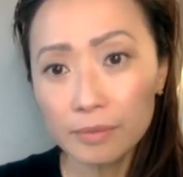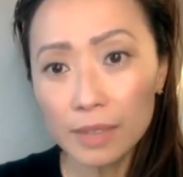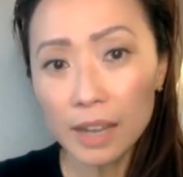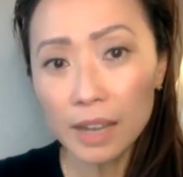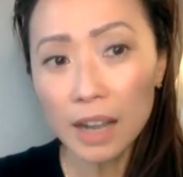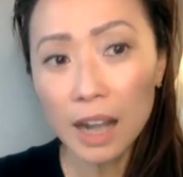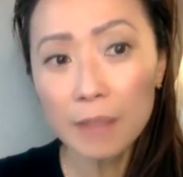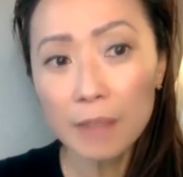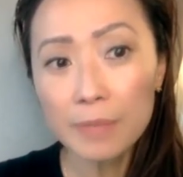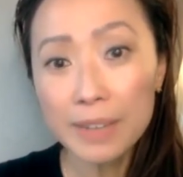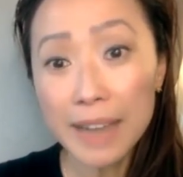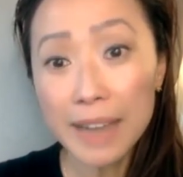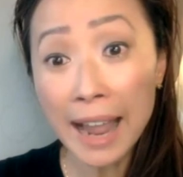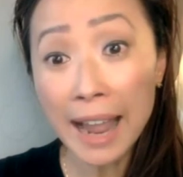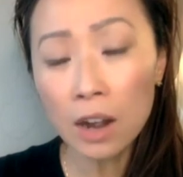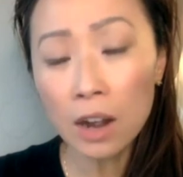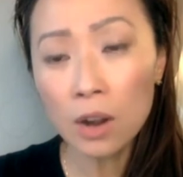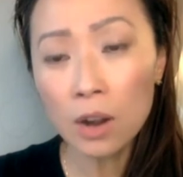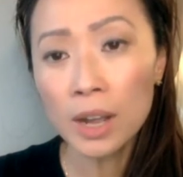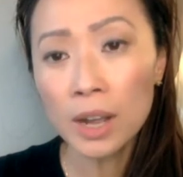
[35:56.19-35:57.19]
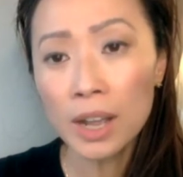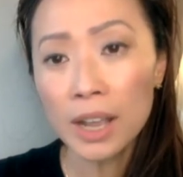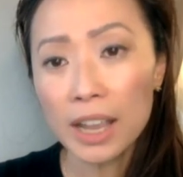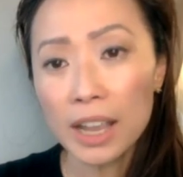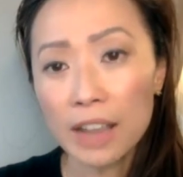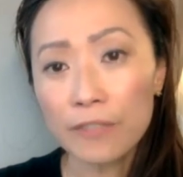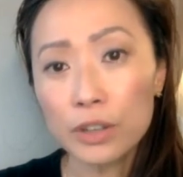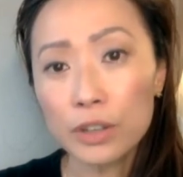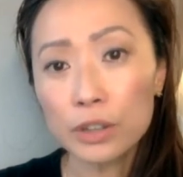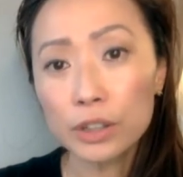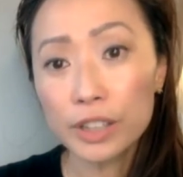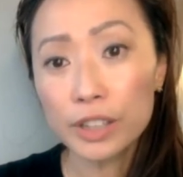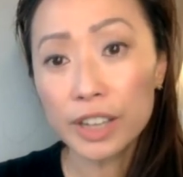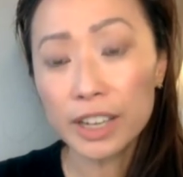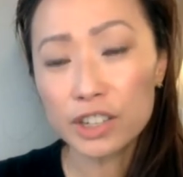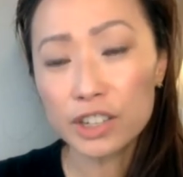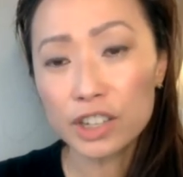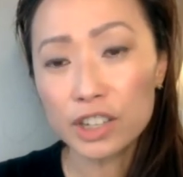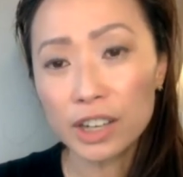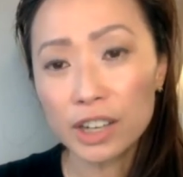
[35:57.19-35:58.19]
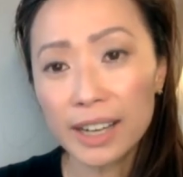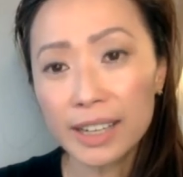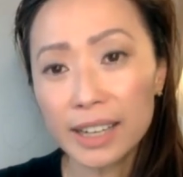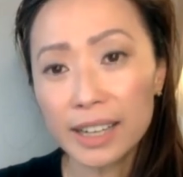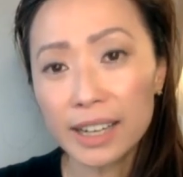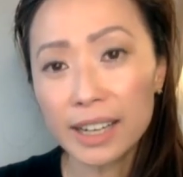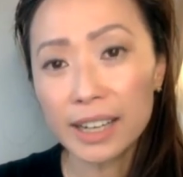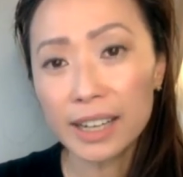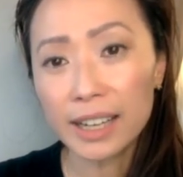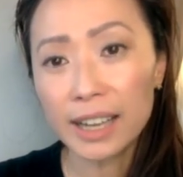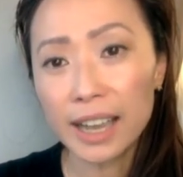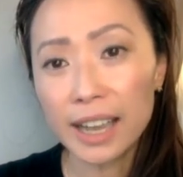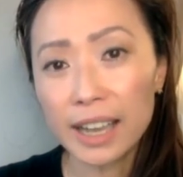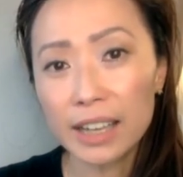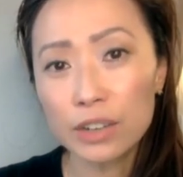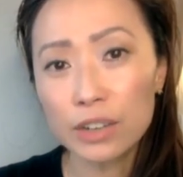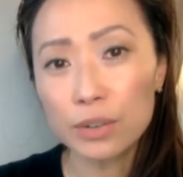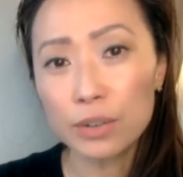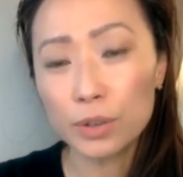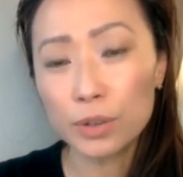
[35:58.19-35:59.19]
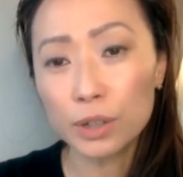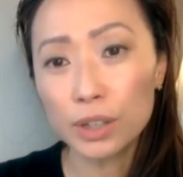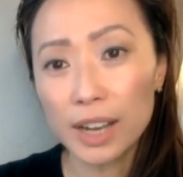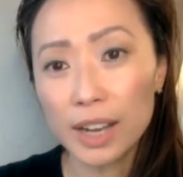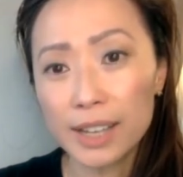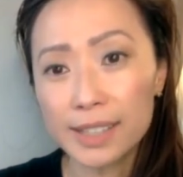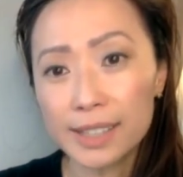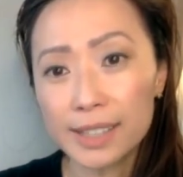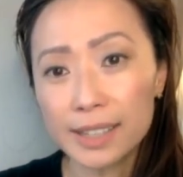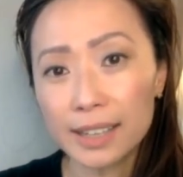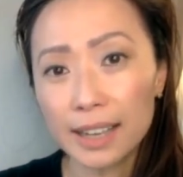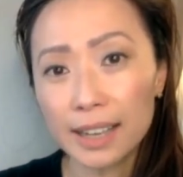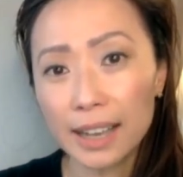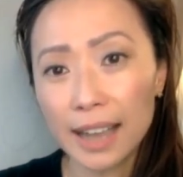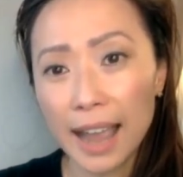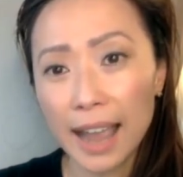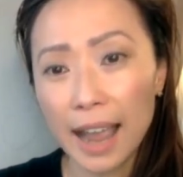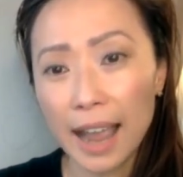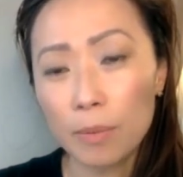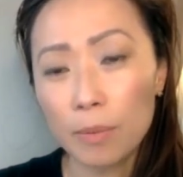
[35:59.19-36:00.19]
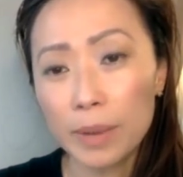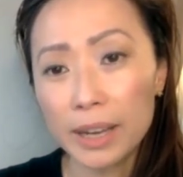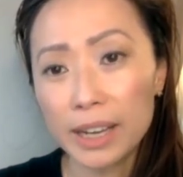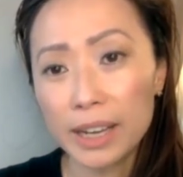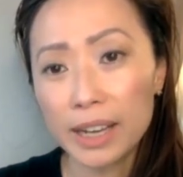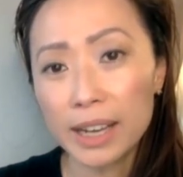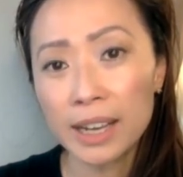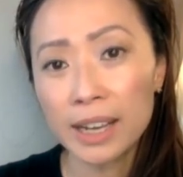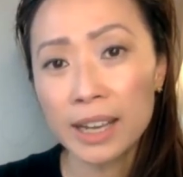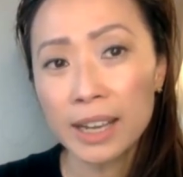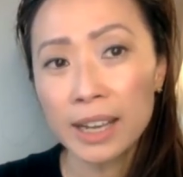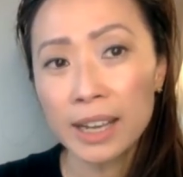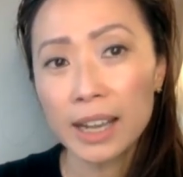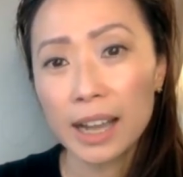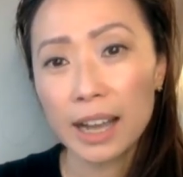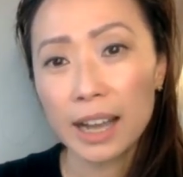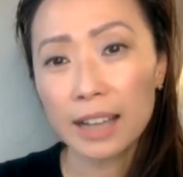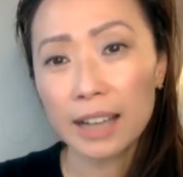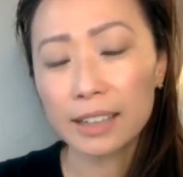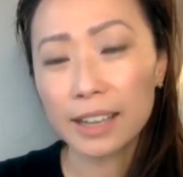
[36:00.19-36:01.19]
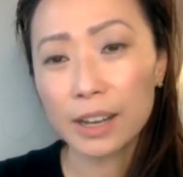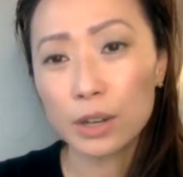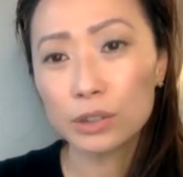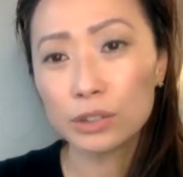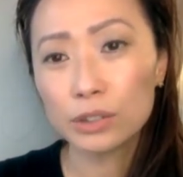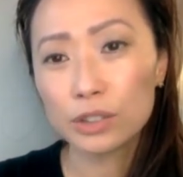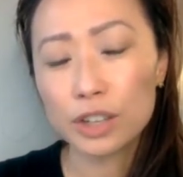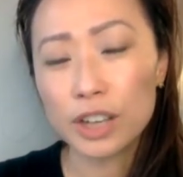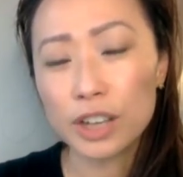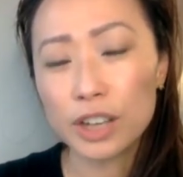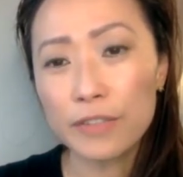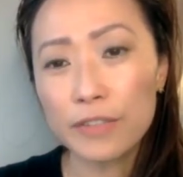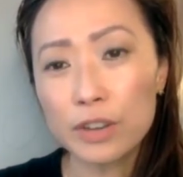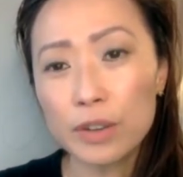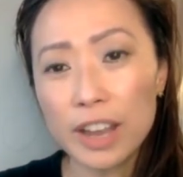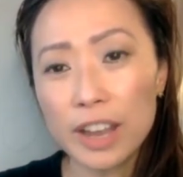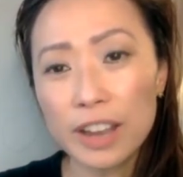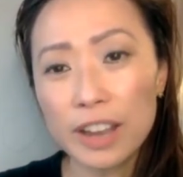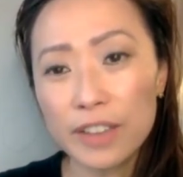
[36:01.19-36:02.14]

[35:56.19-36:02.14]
Um, now, if you look at China and you realize how many uh, like if you if